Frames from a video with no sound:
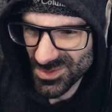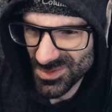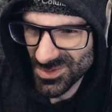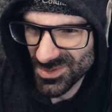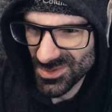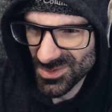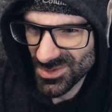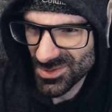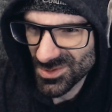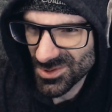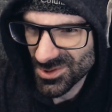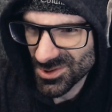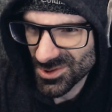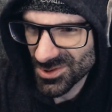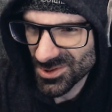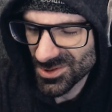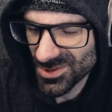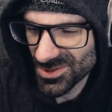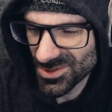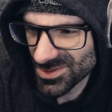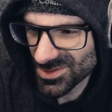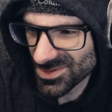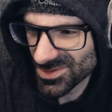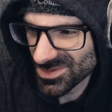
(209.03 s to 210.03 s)
Ooh.
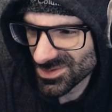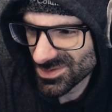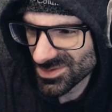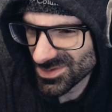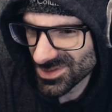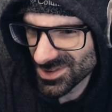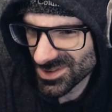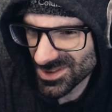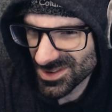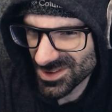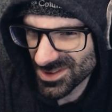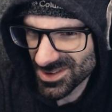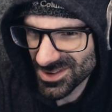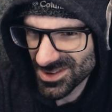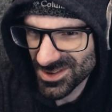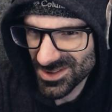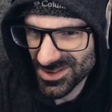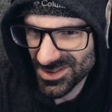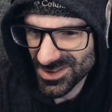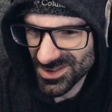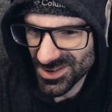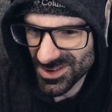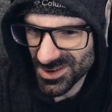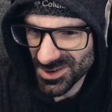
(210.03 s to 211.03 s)

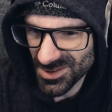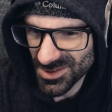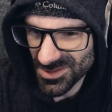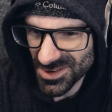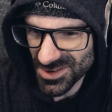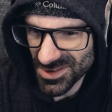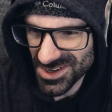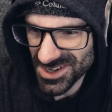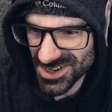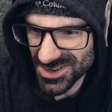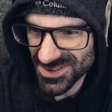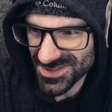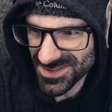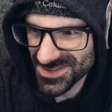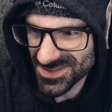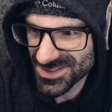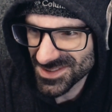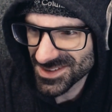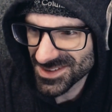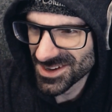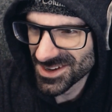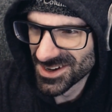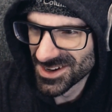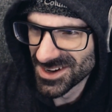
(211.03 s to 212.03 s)
All right.
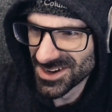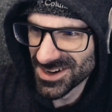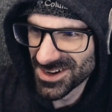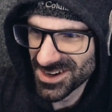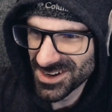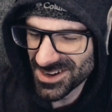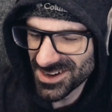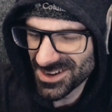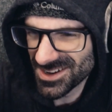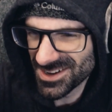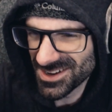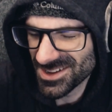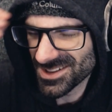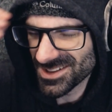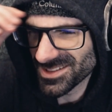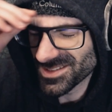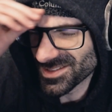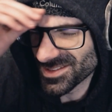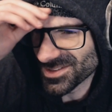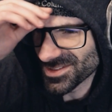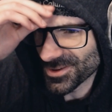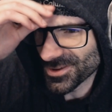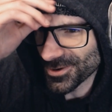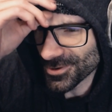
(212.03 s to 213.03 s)

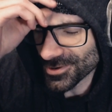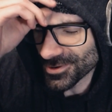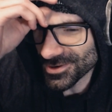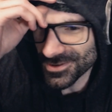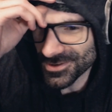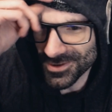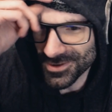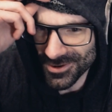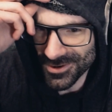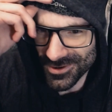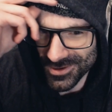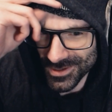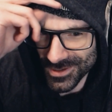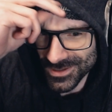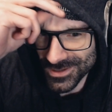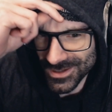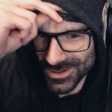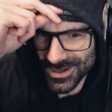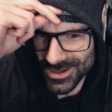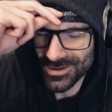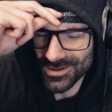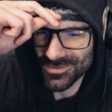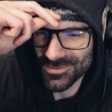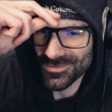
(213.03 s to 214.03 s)
Dirty.
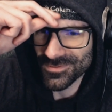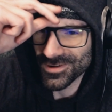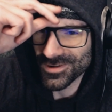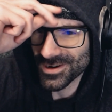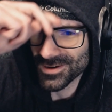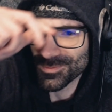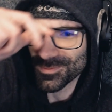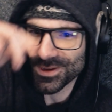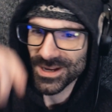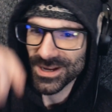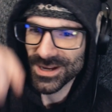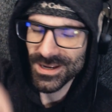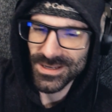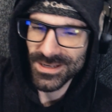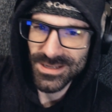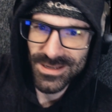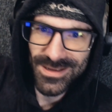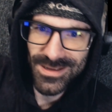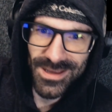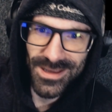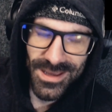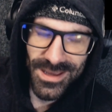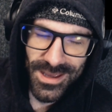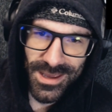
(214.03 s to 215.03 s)
All right, we got
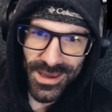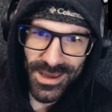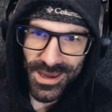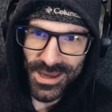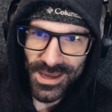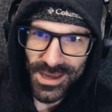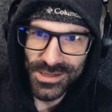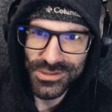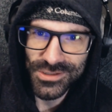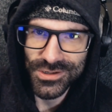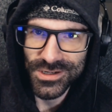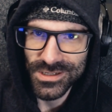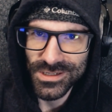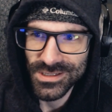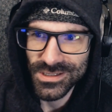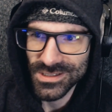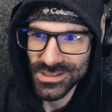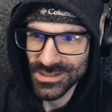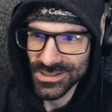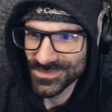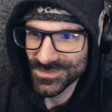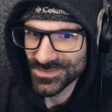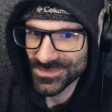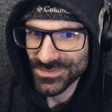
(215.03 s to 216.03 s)

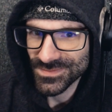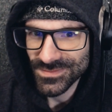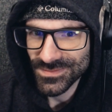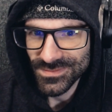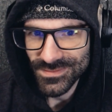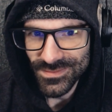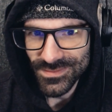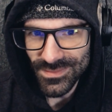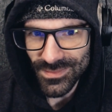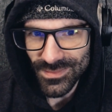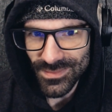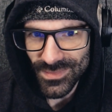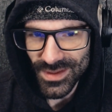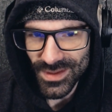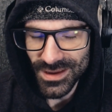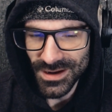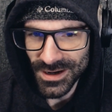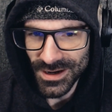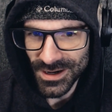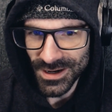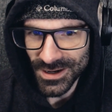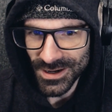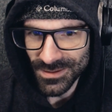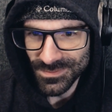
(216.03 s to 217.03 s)
Antrix.
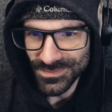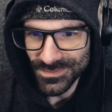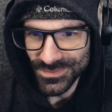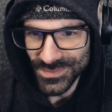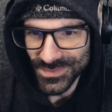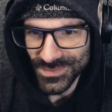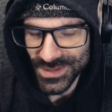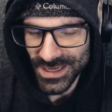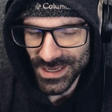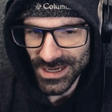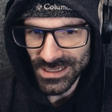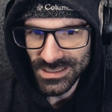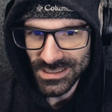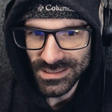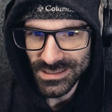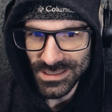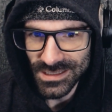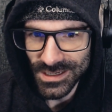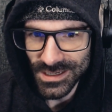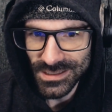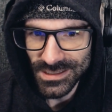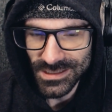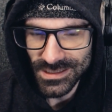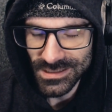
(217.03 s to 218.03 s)
Yeah,
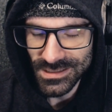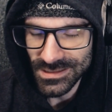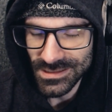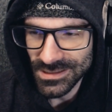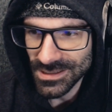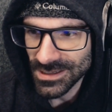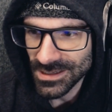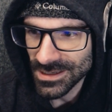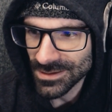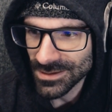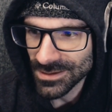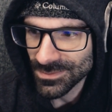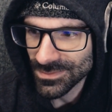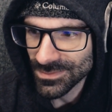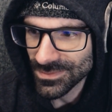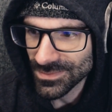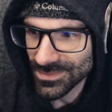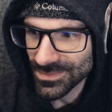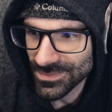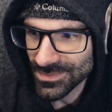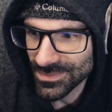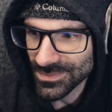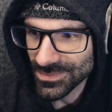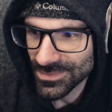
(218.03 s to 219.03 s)
excited to see him.
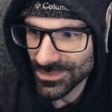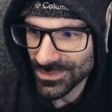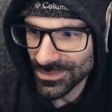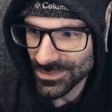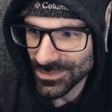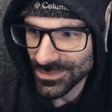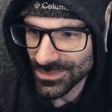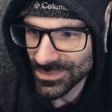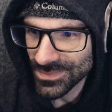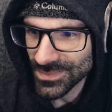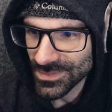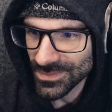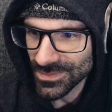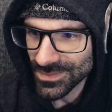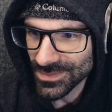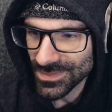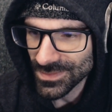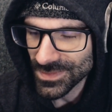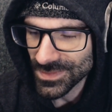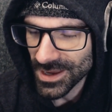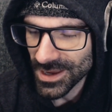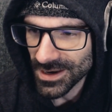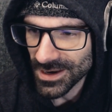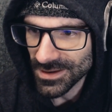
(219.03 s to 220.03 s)

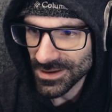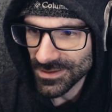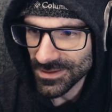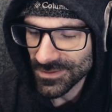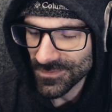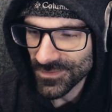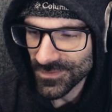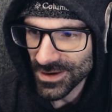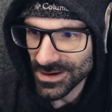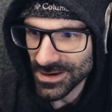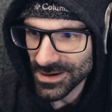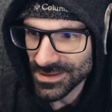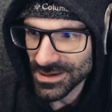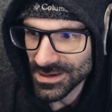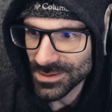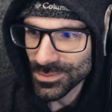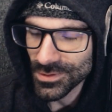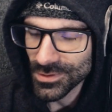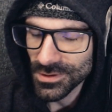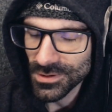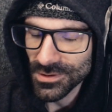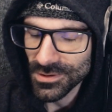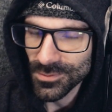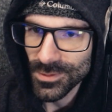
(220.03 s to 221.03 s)
That the fact that he put
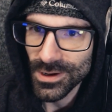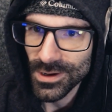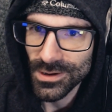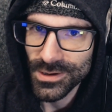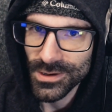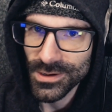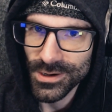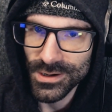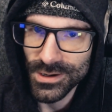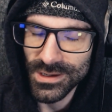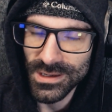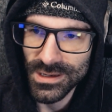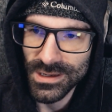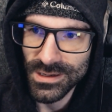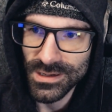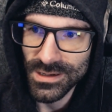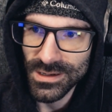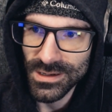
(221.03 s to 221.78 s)
it a wild card again.